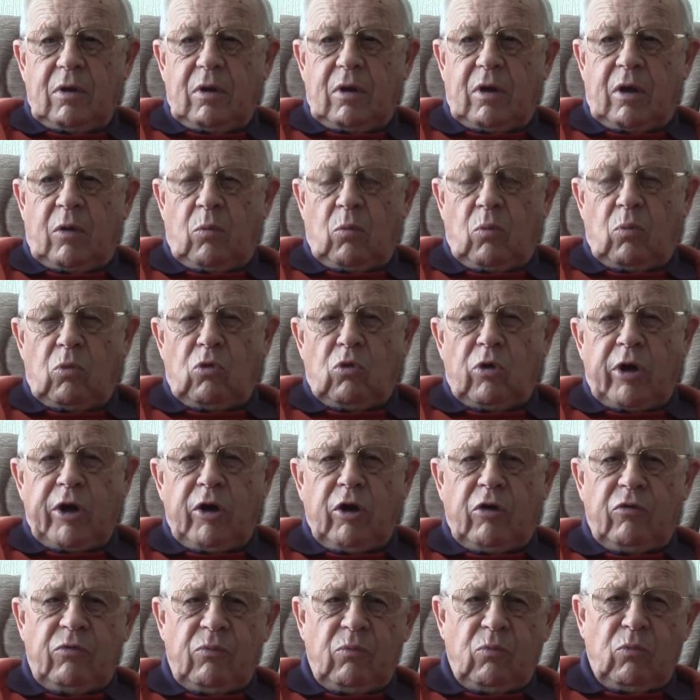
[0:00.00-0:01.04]
and quite
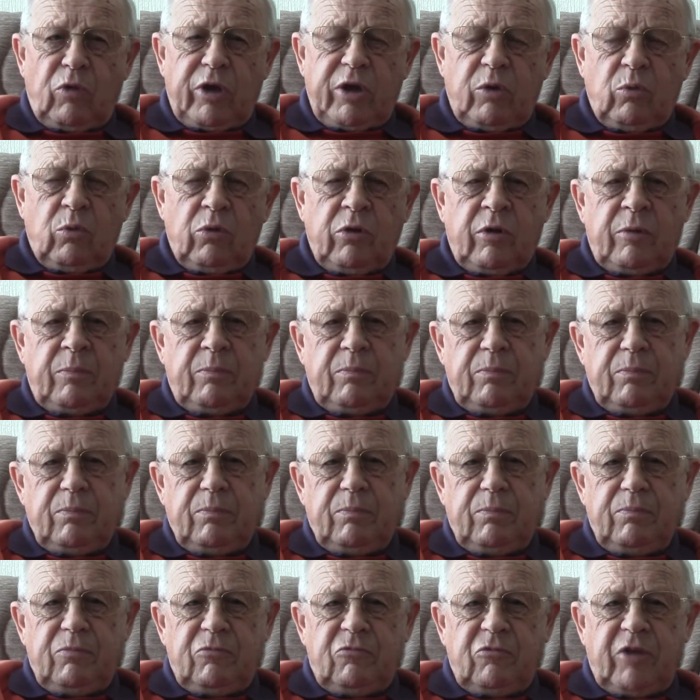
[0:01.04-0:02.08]
often we were
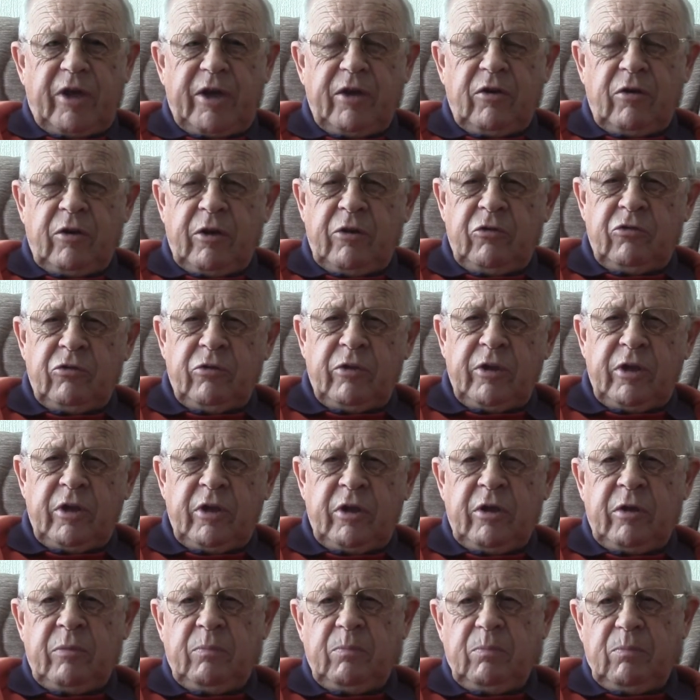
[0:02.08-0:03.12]
taken into
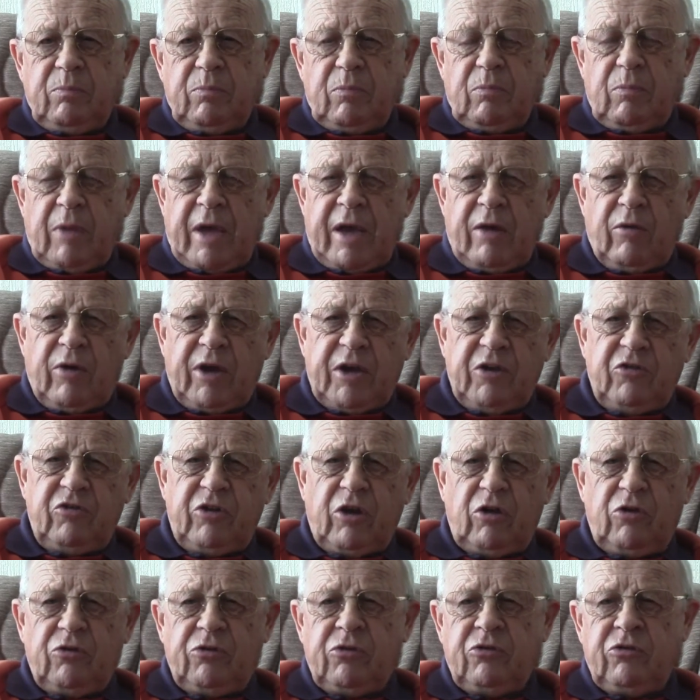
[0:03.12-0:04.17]
the air raid
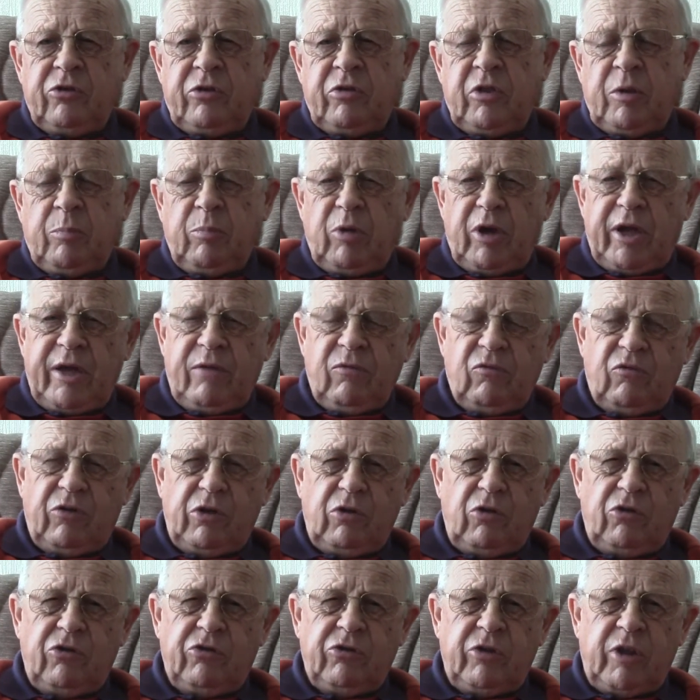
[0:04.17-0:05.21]
shelters in the playing
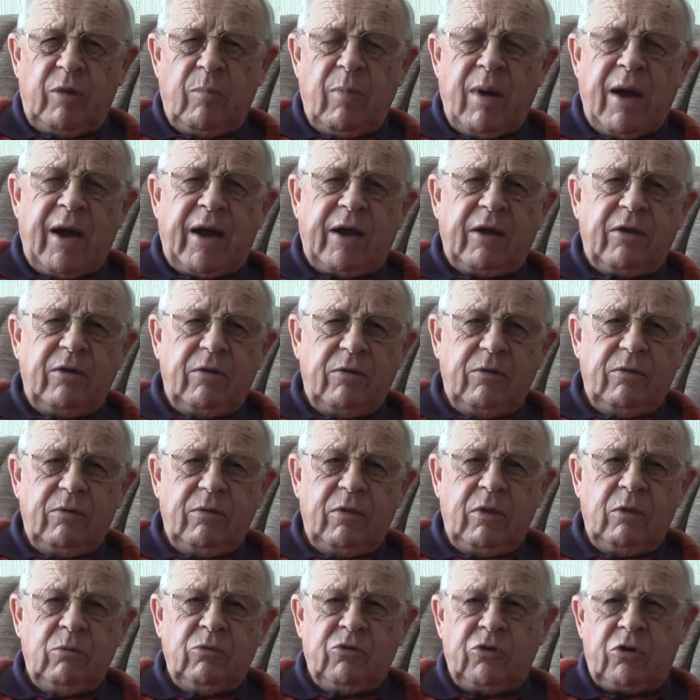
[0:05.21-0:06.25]
fields at the back.
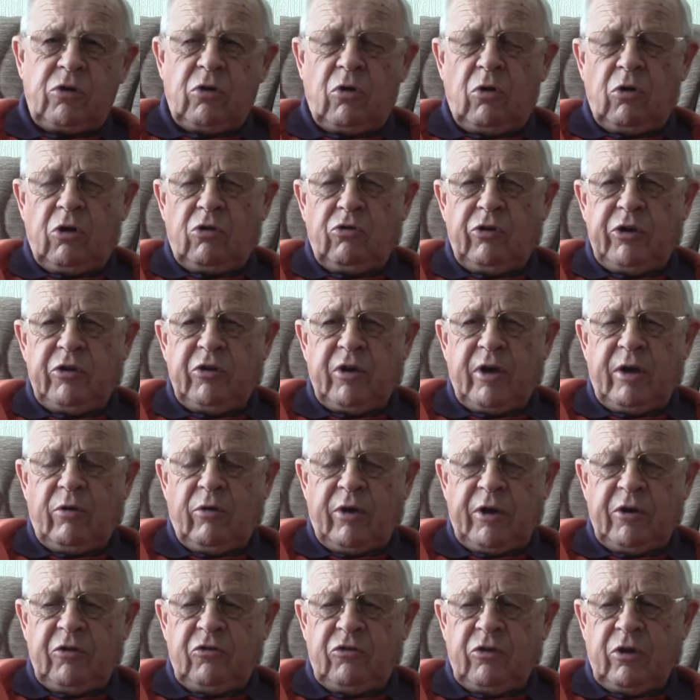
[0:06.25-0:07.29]
There was a concrete air
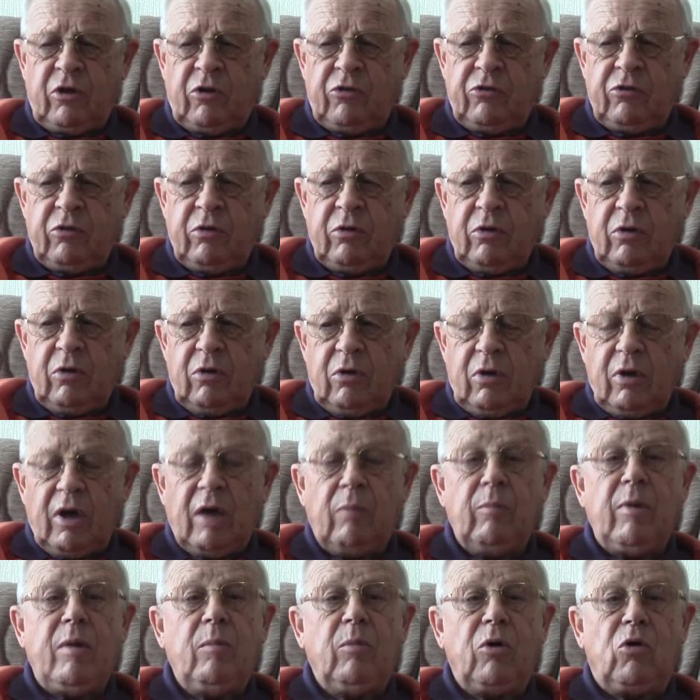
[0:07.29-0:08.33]
raid shelter. I
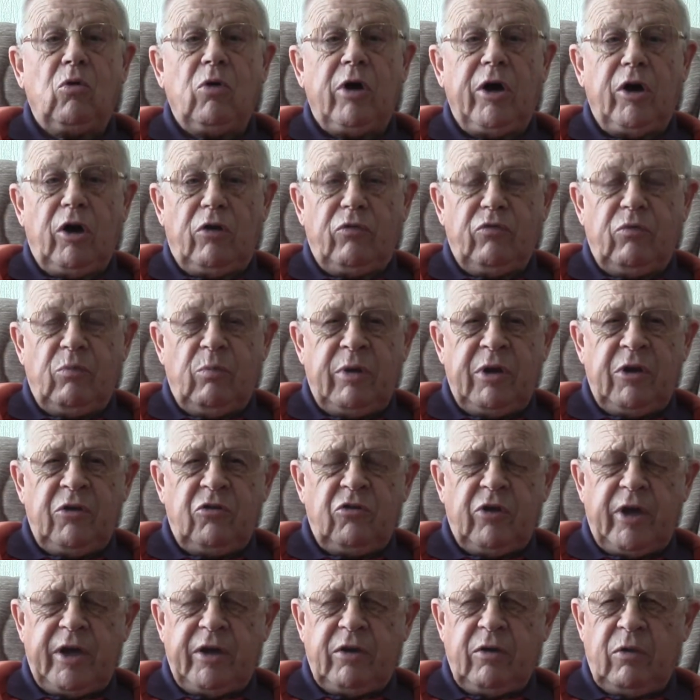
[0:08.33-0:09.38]
remember quite often being
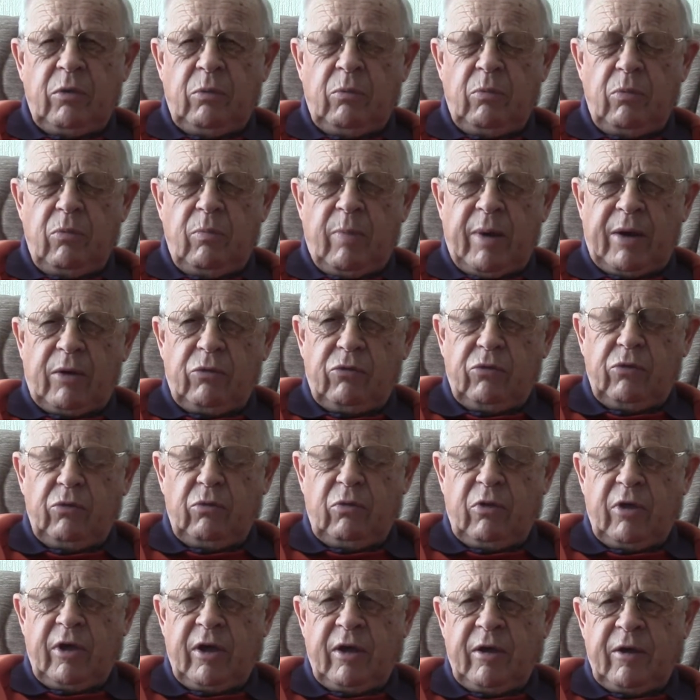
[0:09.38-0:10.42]
taken back through
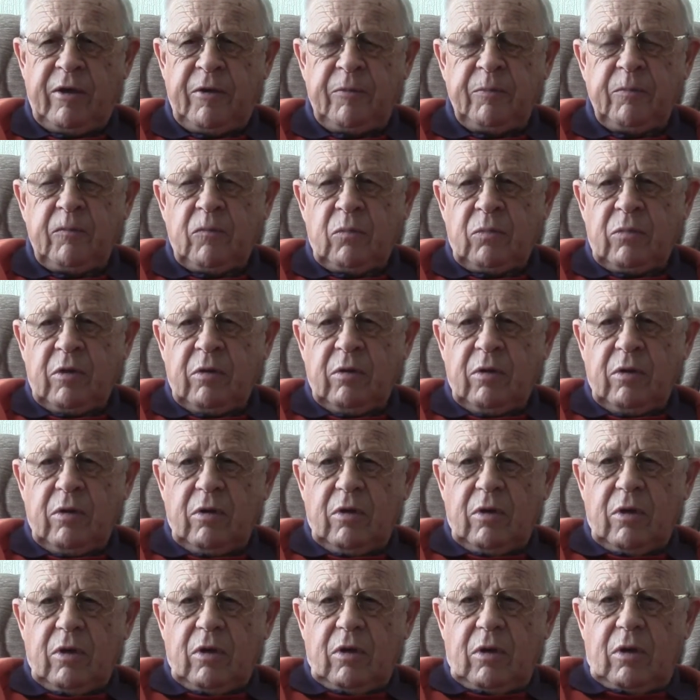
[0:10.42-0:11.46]
there.
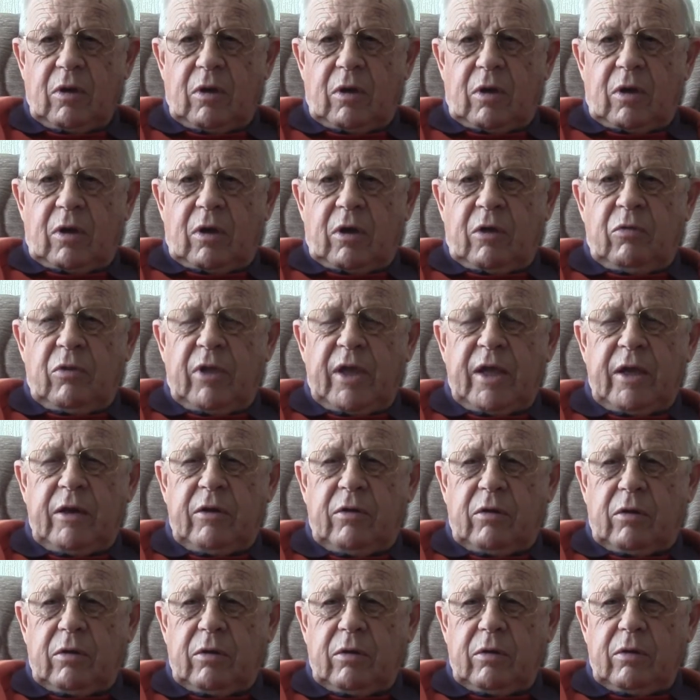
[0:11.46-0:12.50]
And
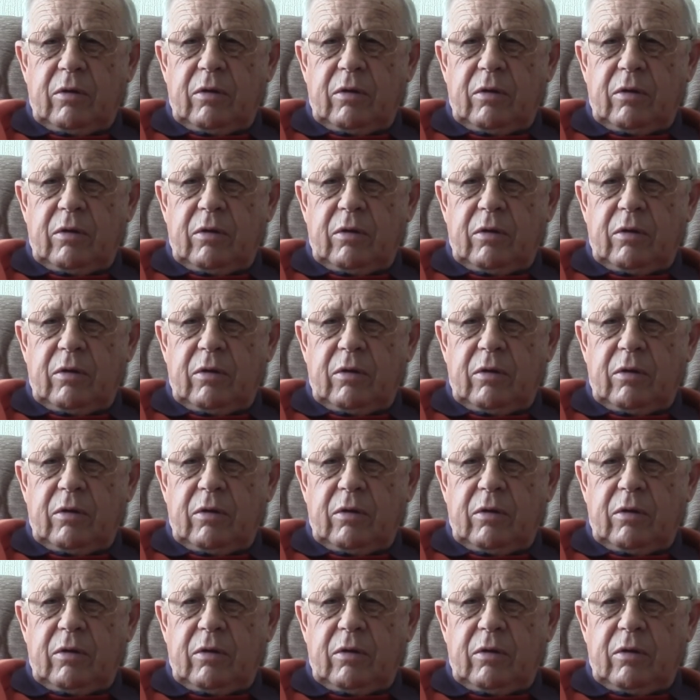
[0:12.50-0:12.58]
then